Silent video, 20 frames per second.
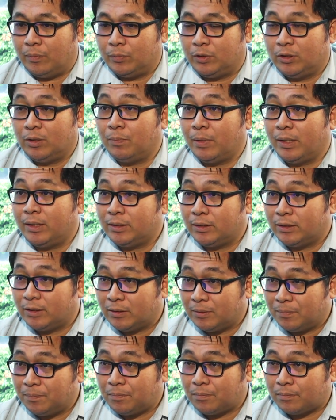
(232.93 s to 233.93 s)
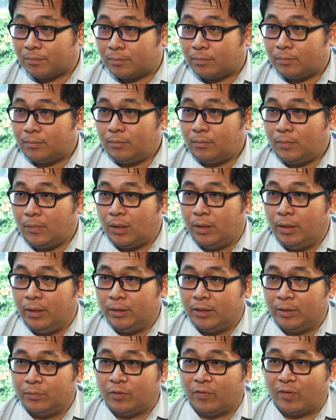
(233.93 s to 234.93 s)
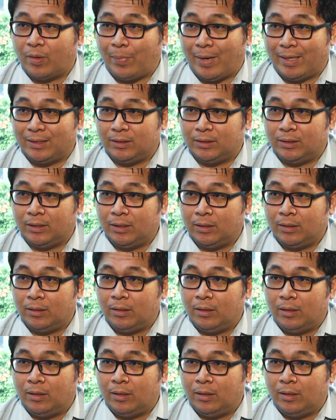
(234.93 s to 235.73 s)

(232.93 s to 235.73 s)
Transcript: surplus in terms of capacity,